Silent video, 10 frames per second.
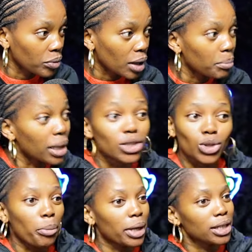But she's
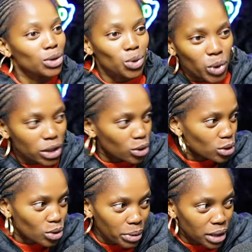opening through window.
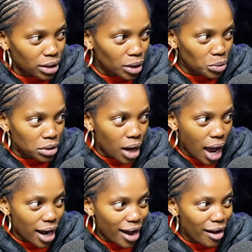She's opening the window.
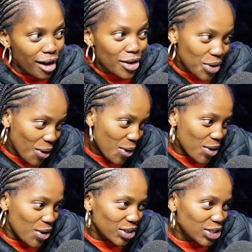Hello, you,
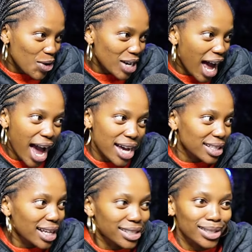you look so nice.
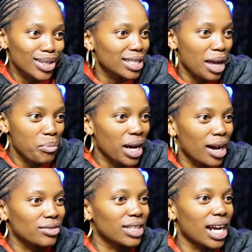Like she's not stepping
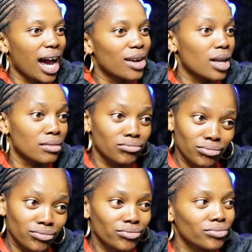out of that house. Like,
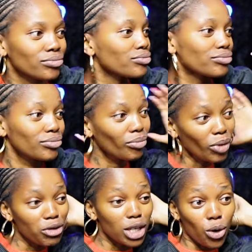mm-mm.
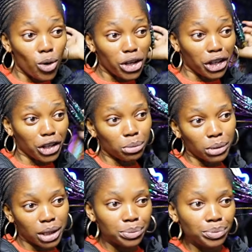Before they go kill
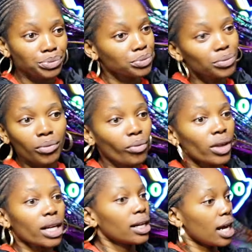me.
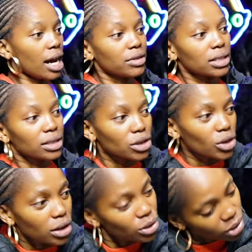Everything. She's
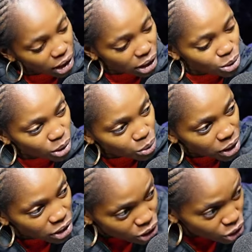talking to the girl through the window
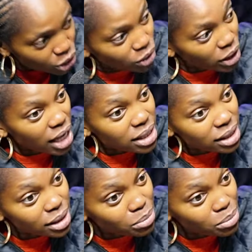and she's showing like, see,